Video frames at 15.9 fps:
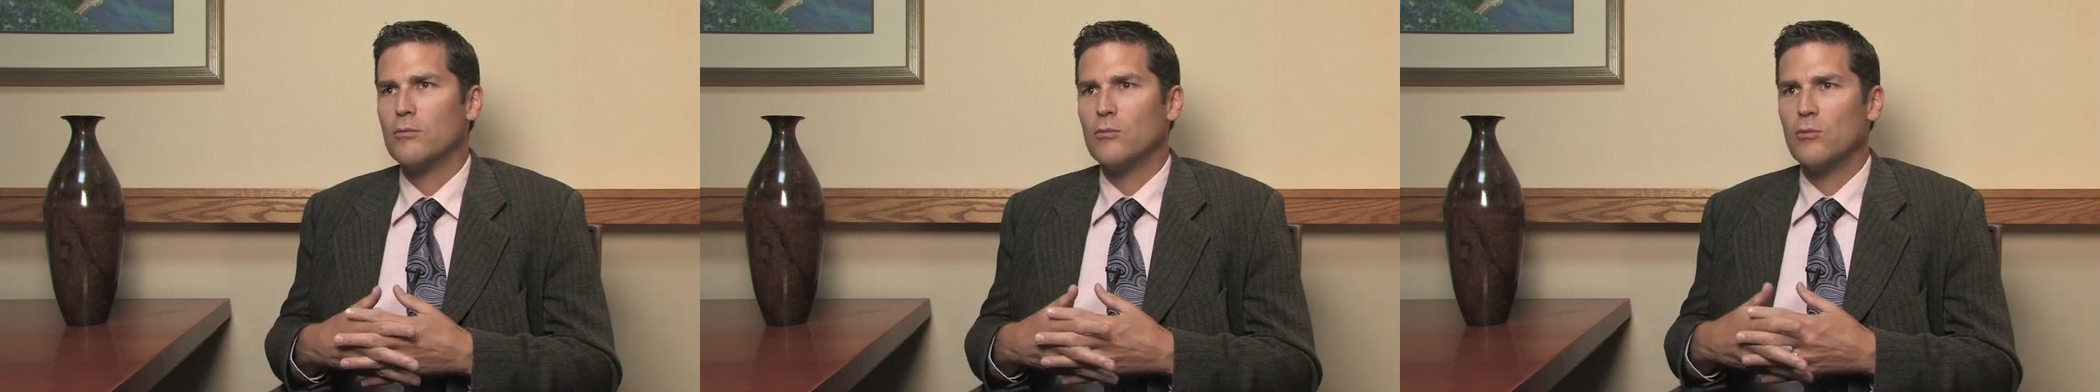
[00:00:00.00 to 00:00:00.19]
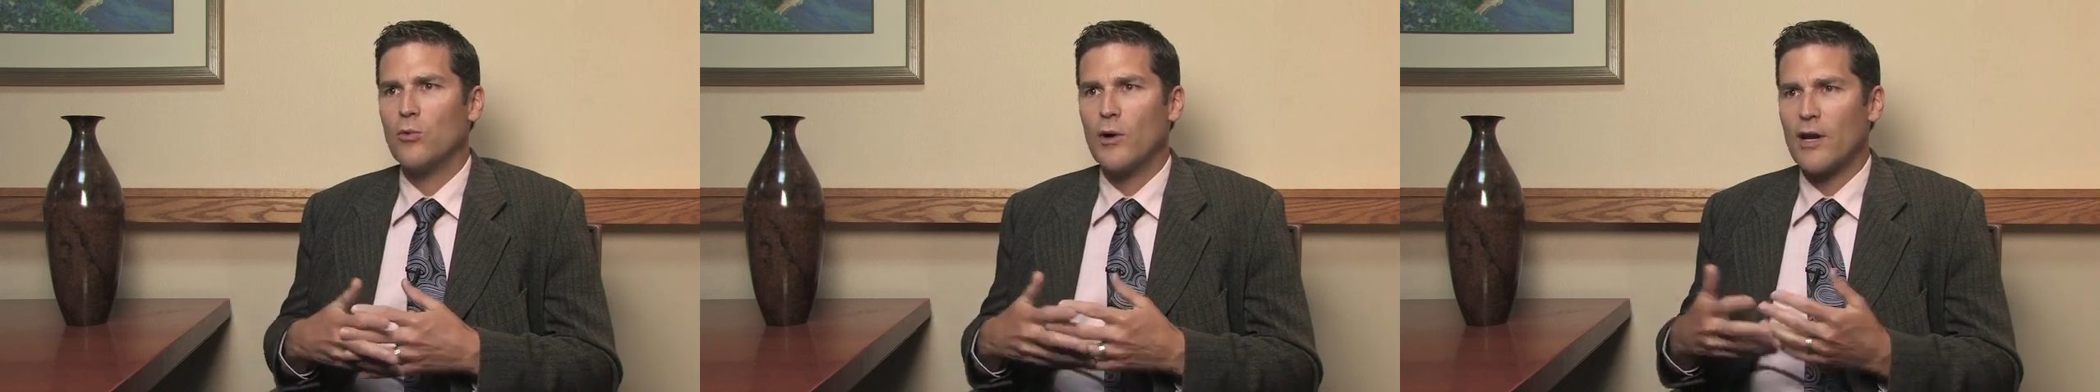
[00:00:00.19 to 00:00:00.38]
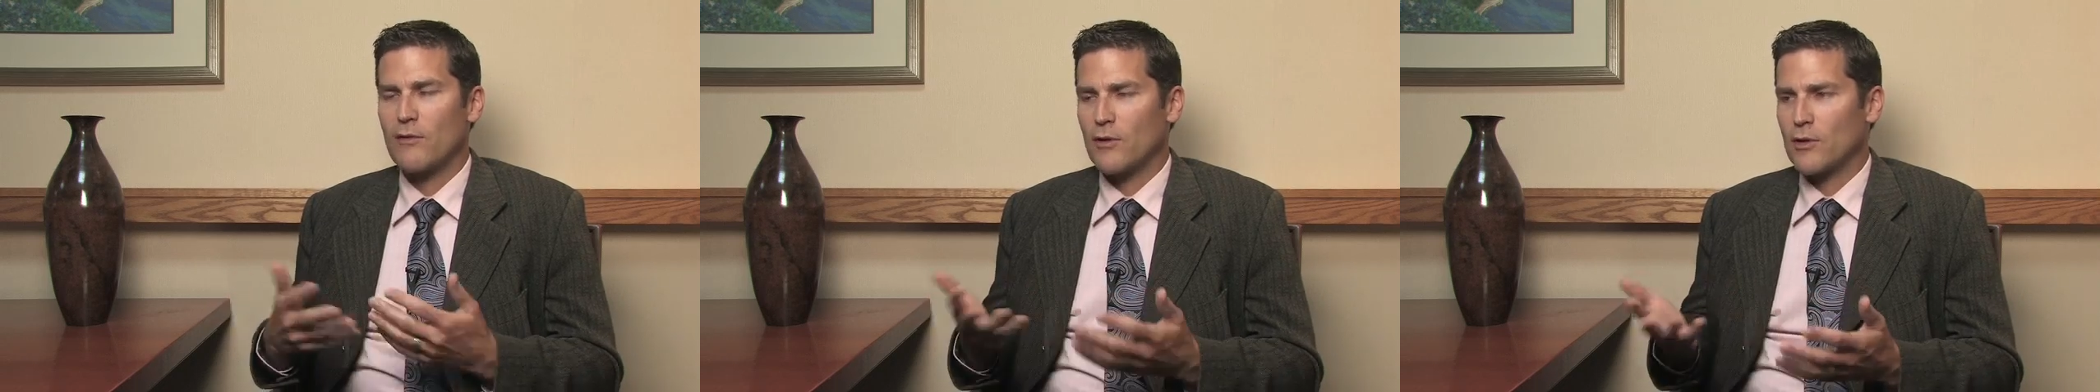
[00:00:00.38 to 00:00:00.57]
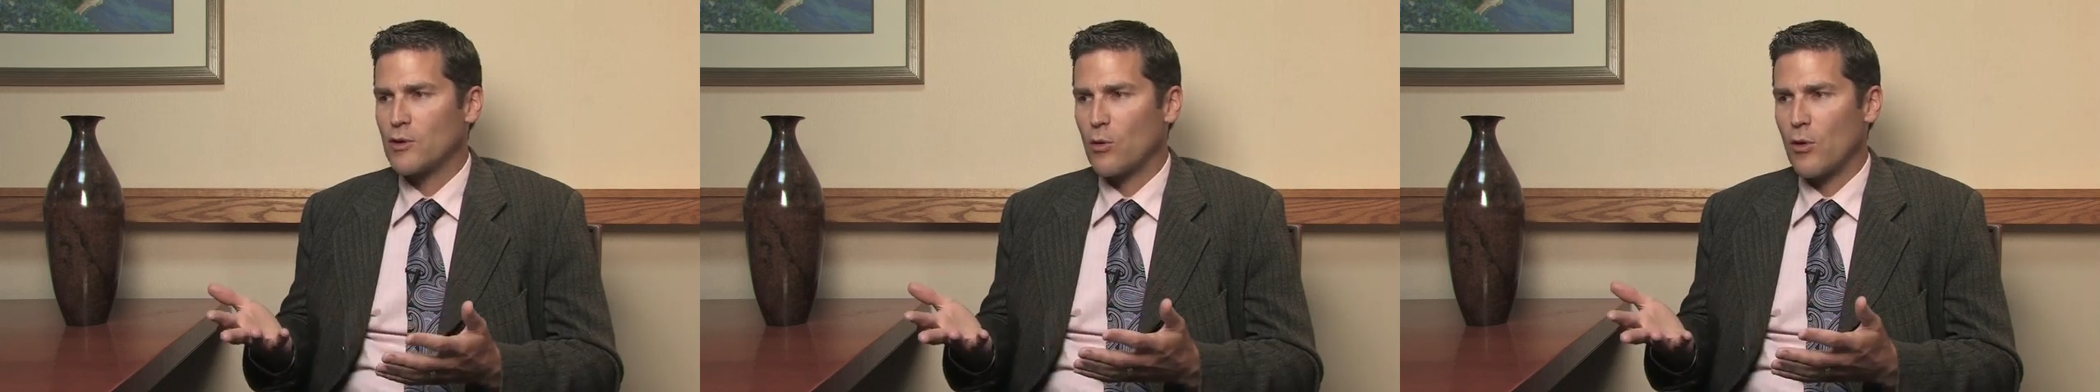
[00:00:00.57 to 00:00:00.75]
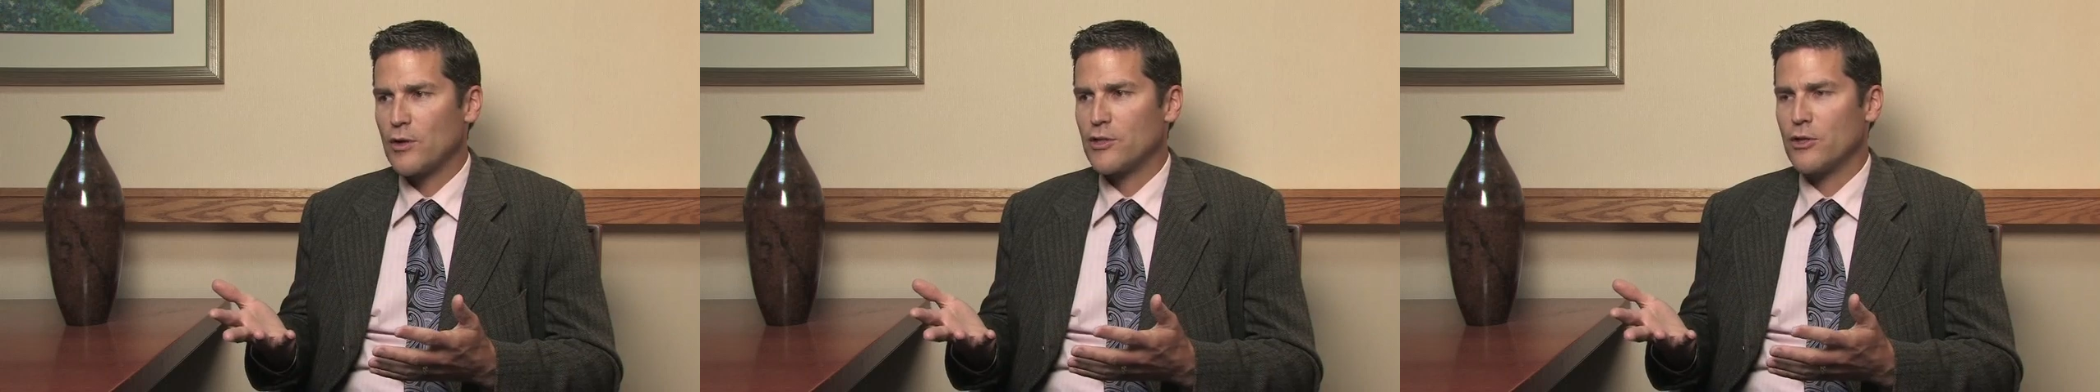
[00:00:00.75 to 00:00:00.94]
whatever
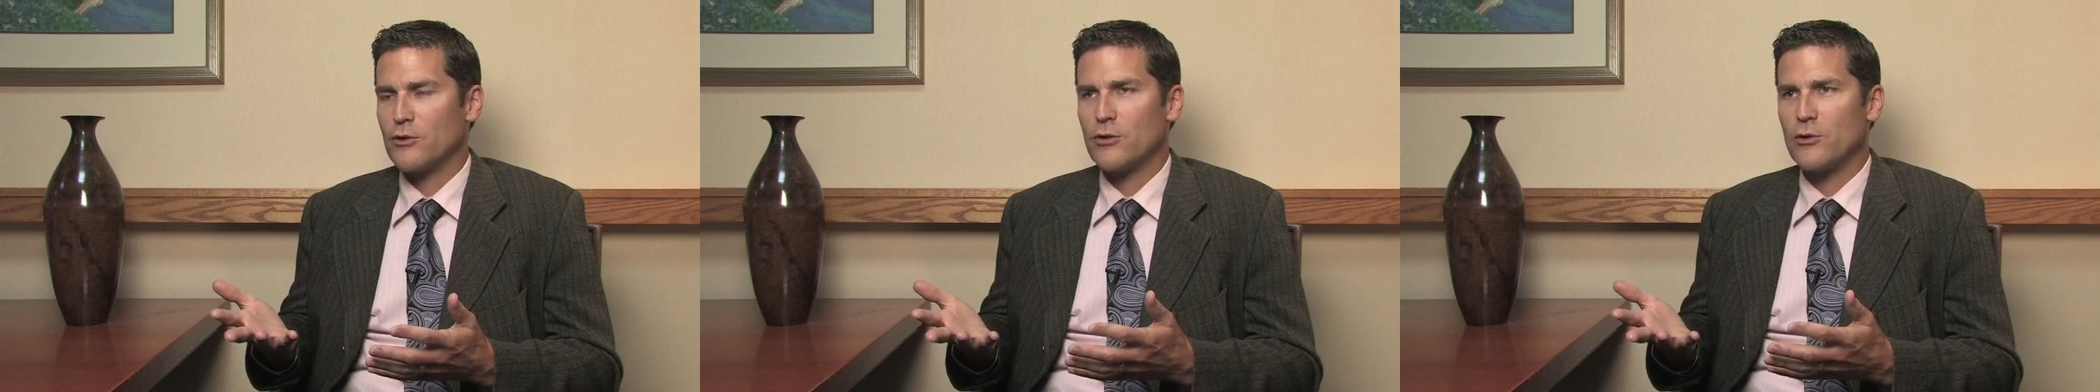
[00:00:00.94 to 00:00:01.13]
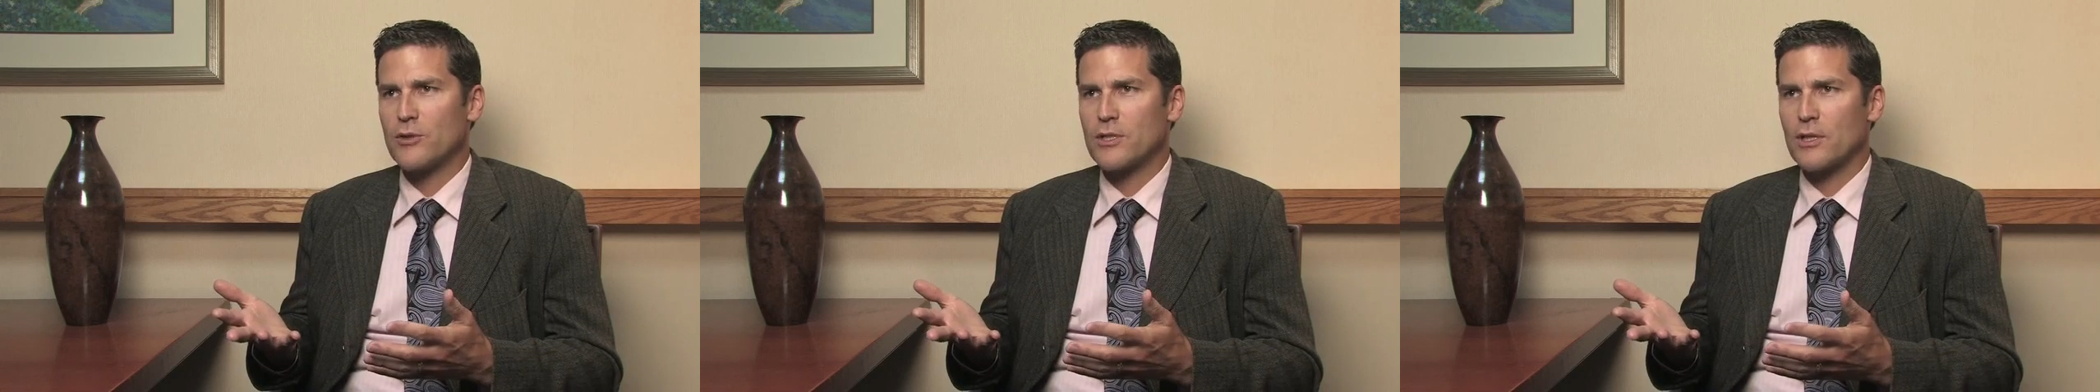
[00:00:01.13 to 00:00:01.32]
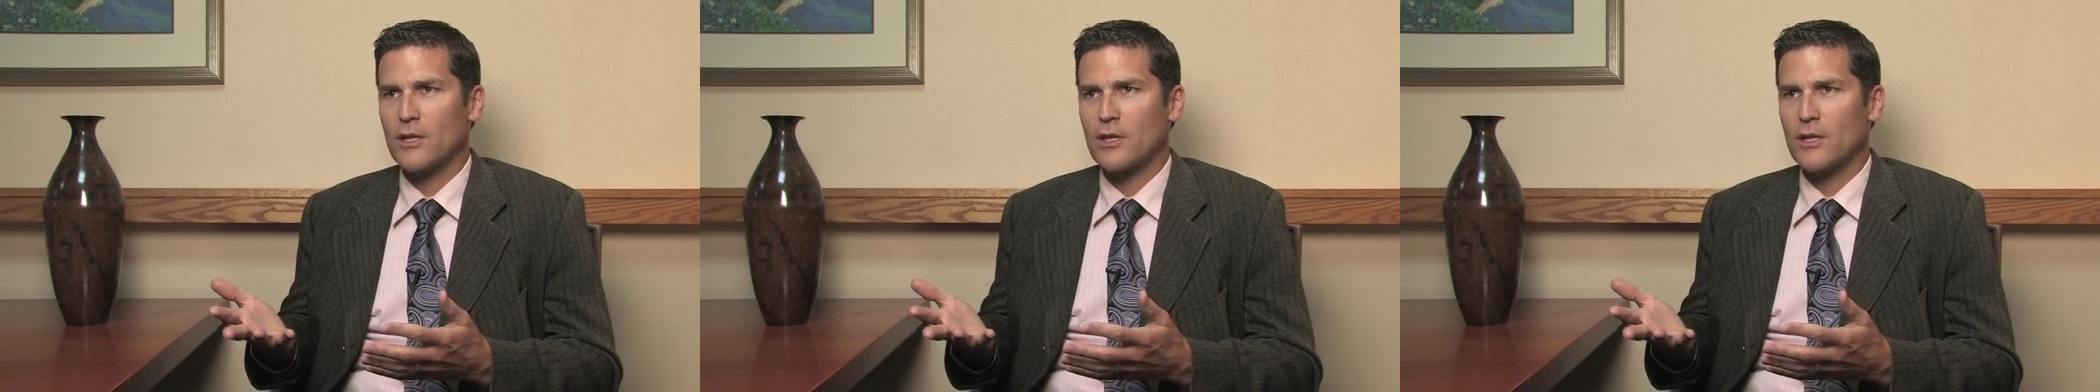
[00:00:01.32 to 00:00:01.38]
torch you use